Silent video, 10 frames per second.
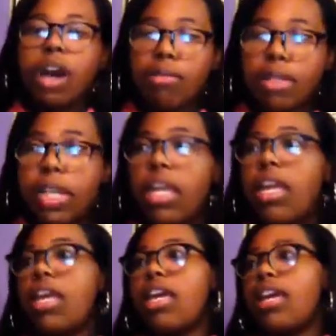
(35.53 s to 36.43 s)
object,
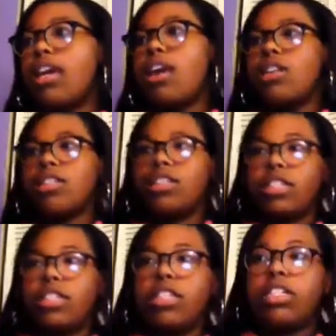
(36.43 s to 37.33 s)
it causes it
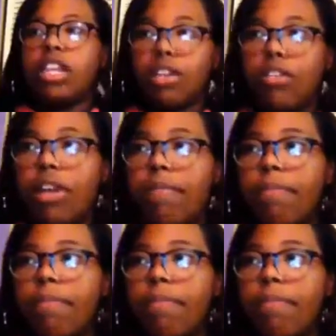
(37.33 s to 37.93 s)
to accelerate.